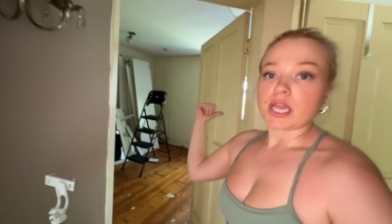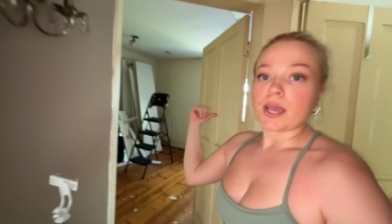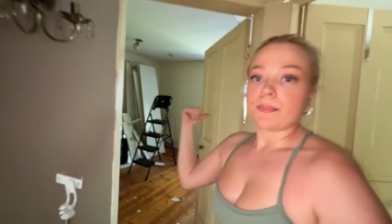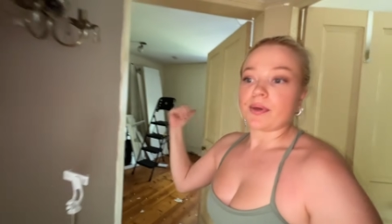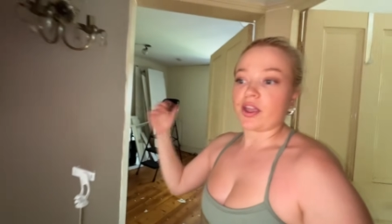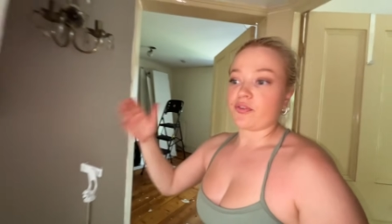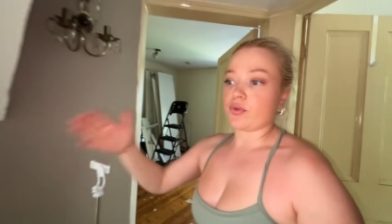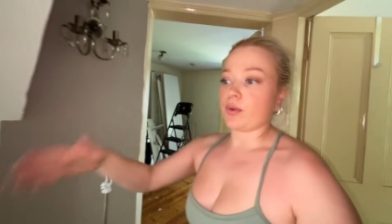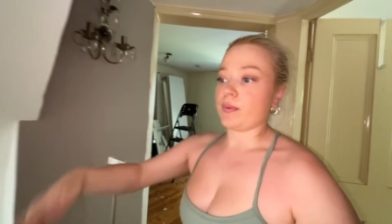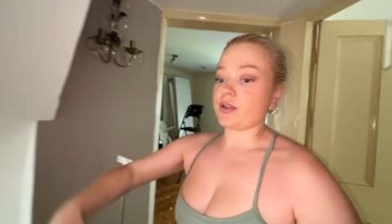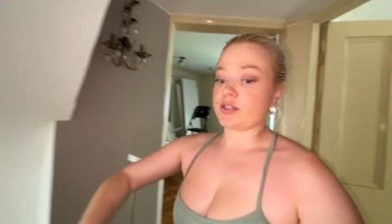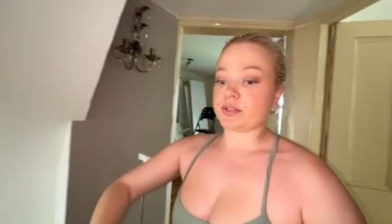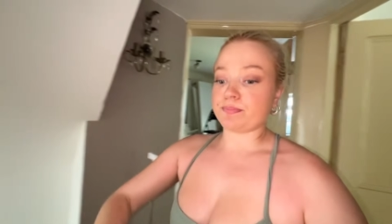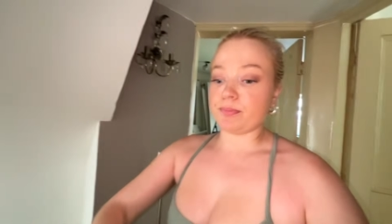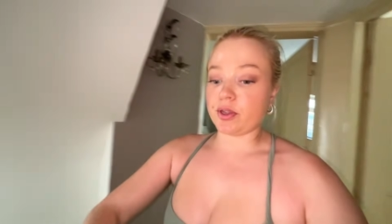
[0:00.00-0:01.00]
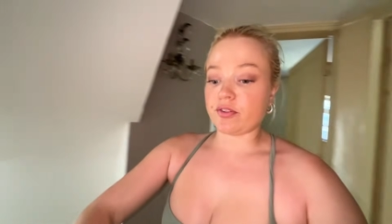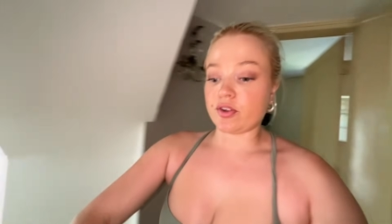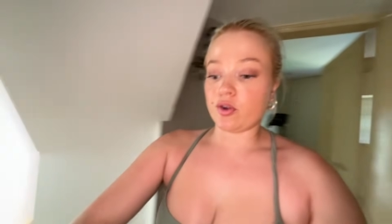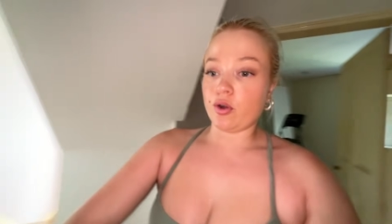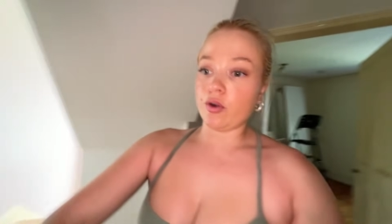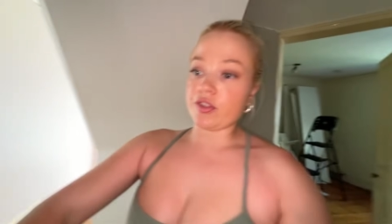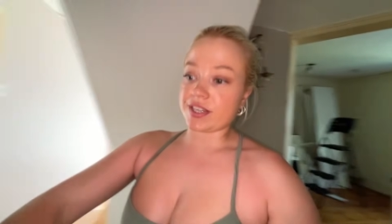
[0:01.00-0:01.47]
But if we were just moving
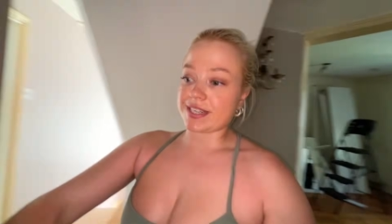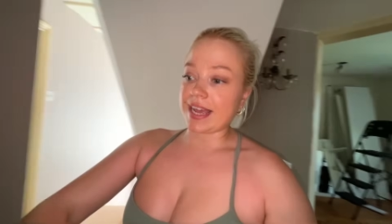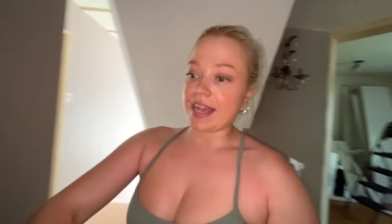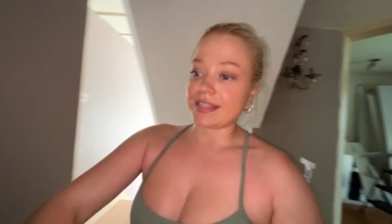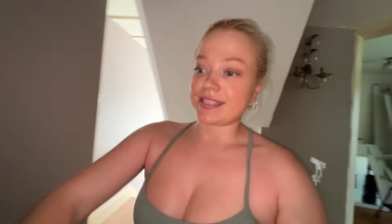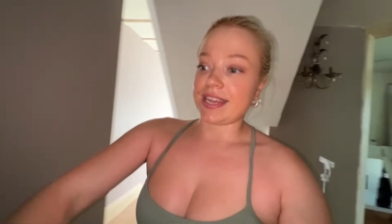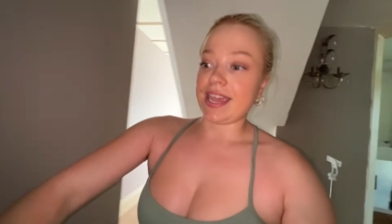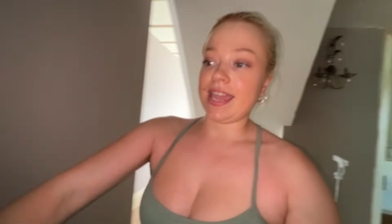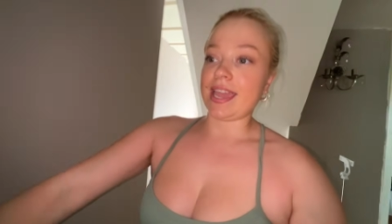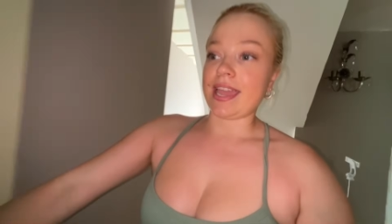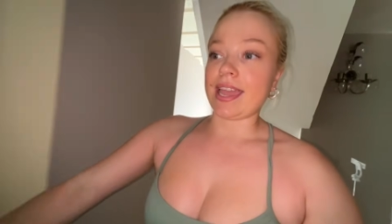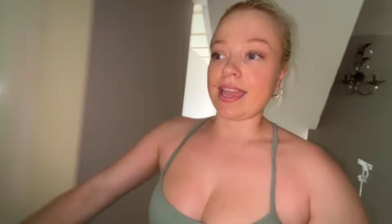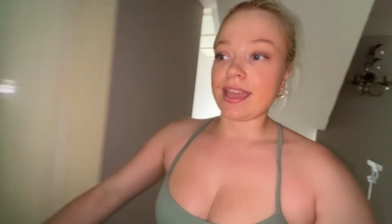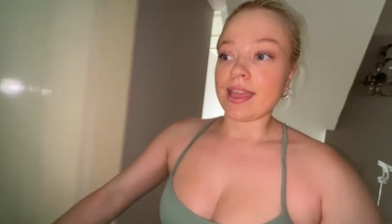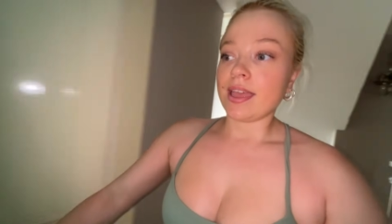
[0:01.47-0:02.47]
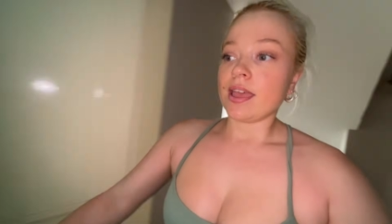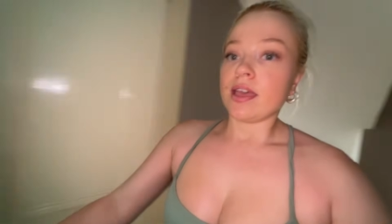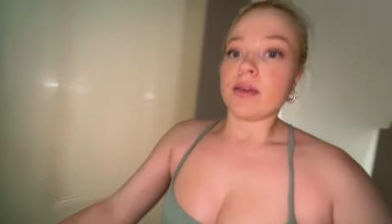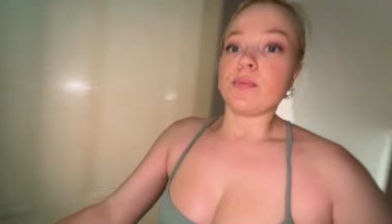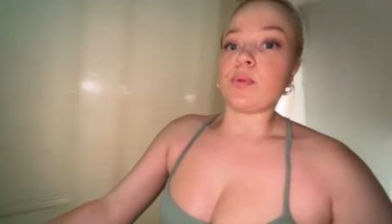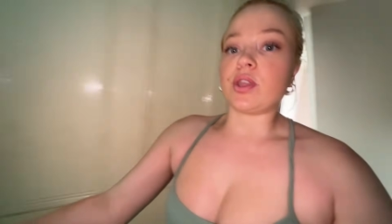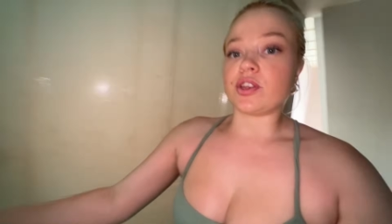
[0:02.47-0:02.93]
all the stairs to here,
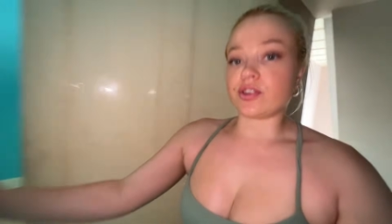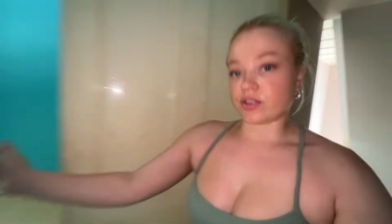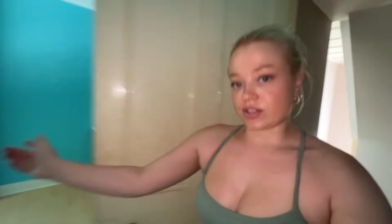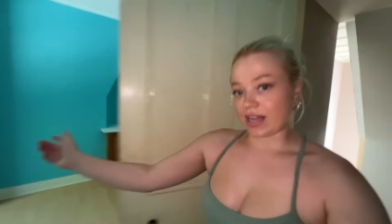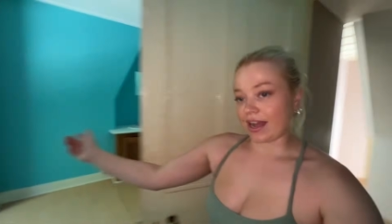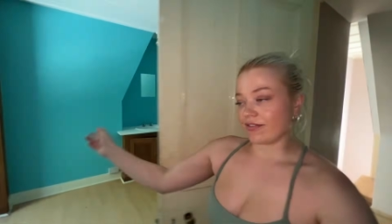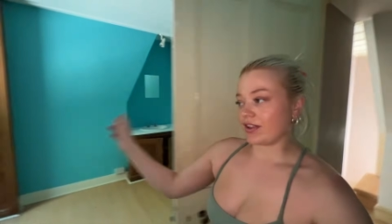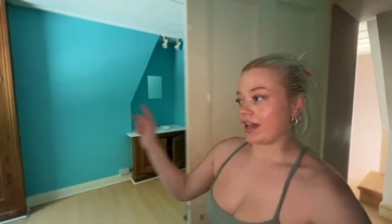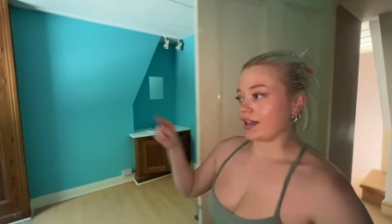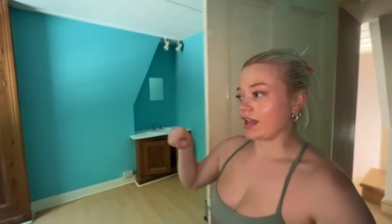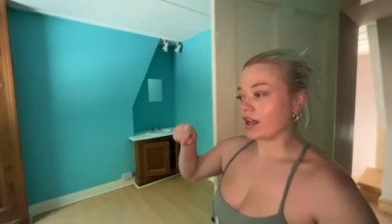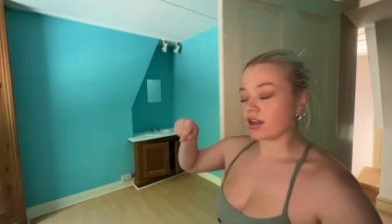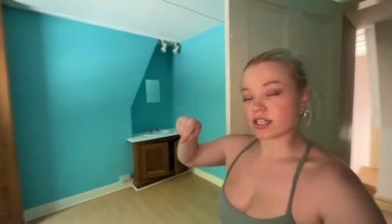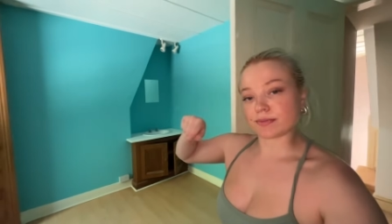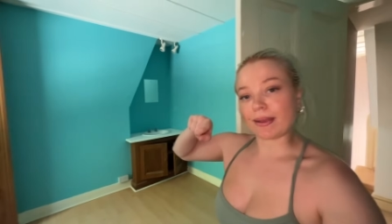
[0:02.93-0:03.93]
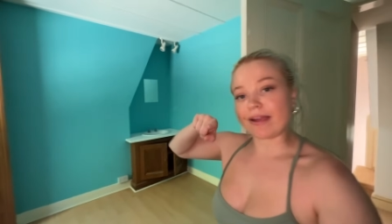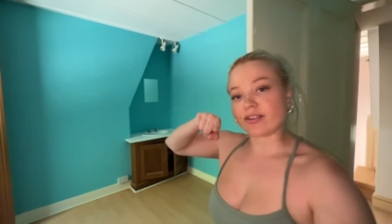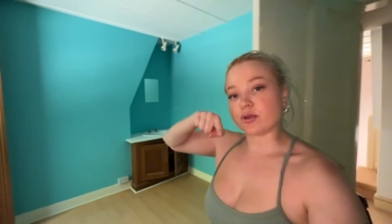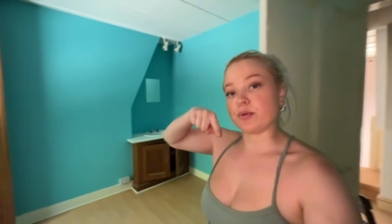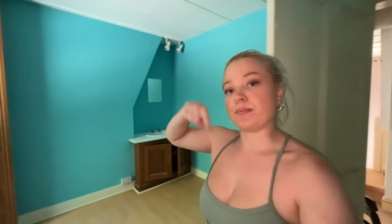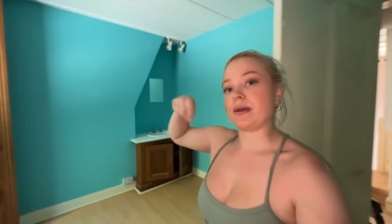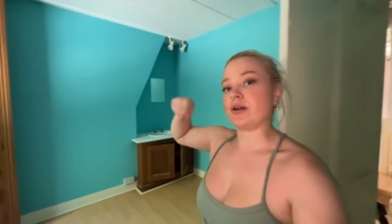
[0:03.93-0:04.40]
we could just have like, because
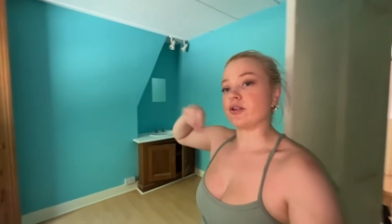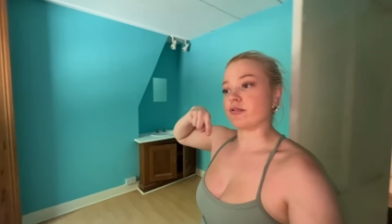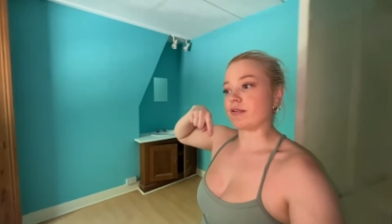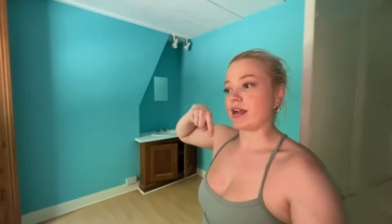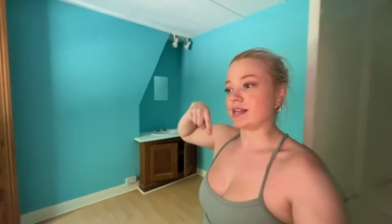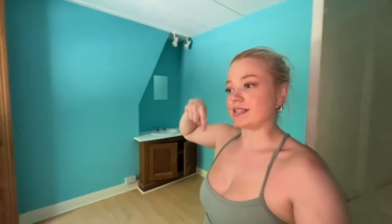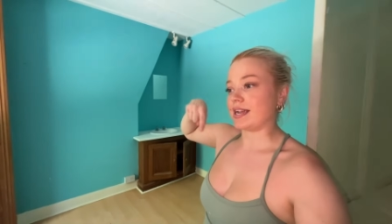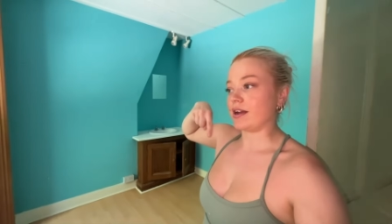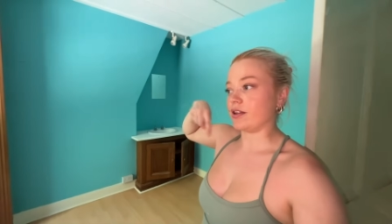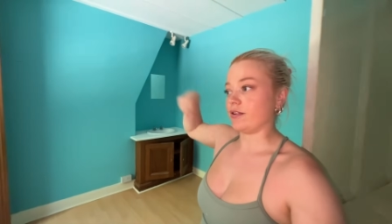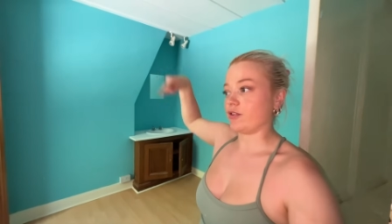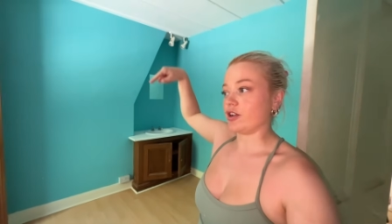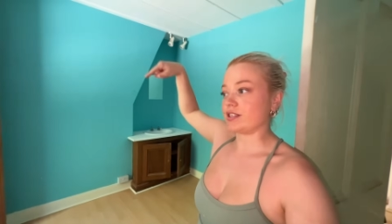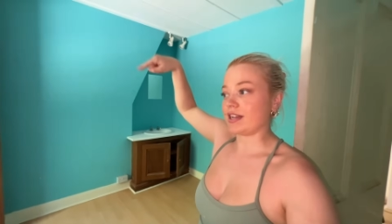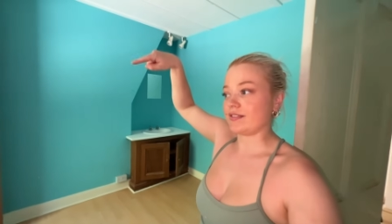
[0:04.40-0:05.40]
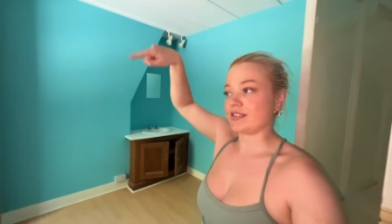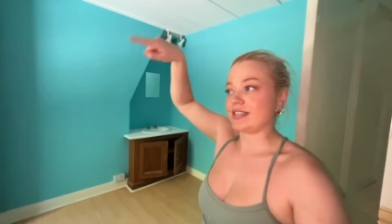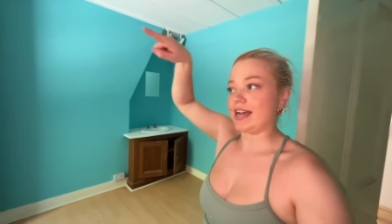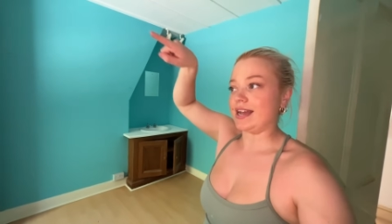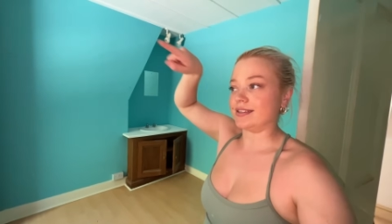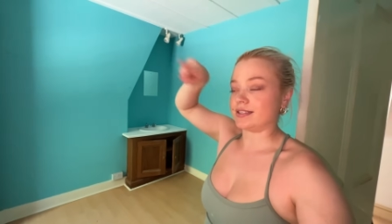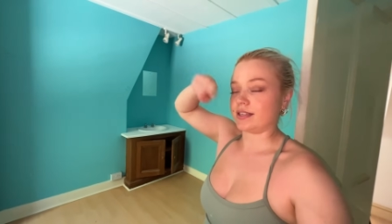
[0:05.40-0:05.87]
apparently with building regs now, you've got to have
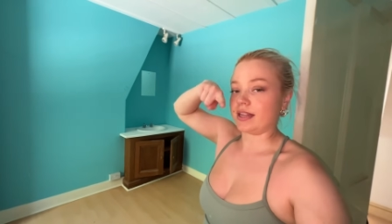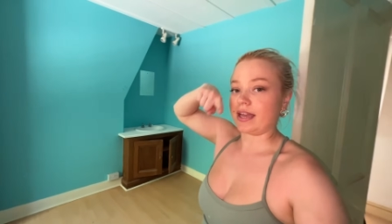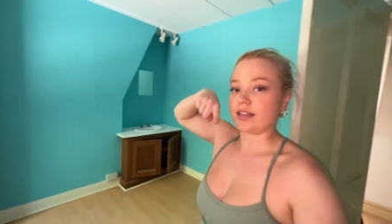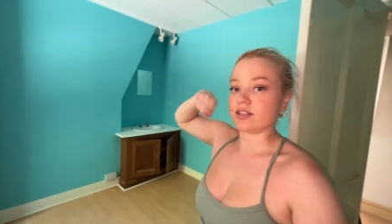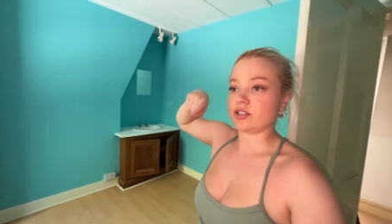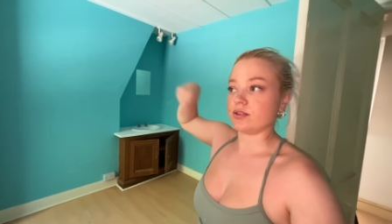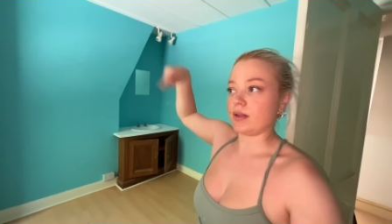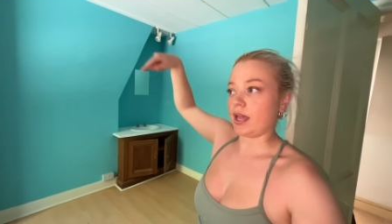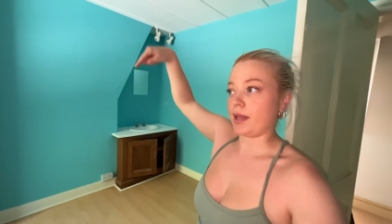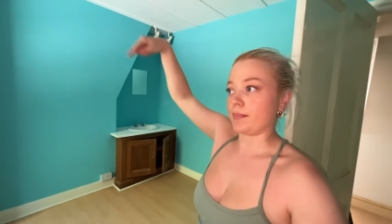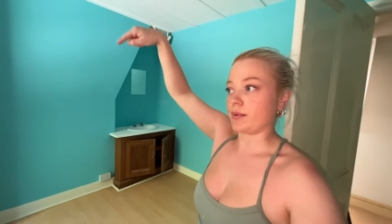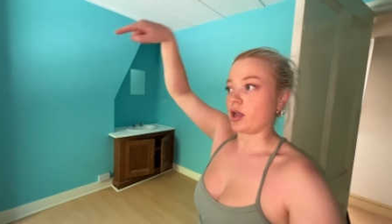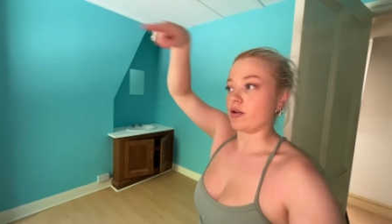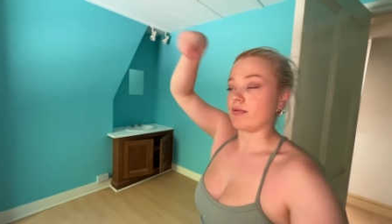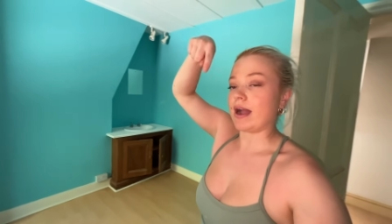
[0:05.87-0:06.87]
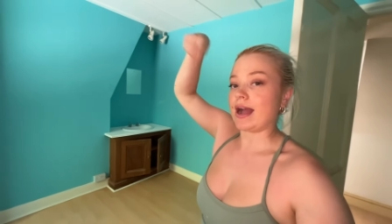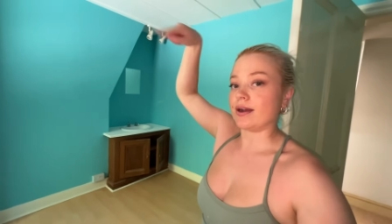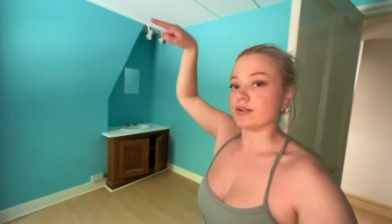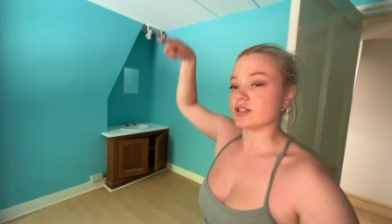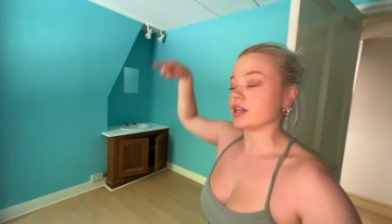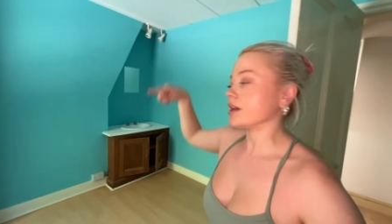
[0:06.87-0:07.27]
stairs that like go round.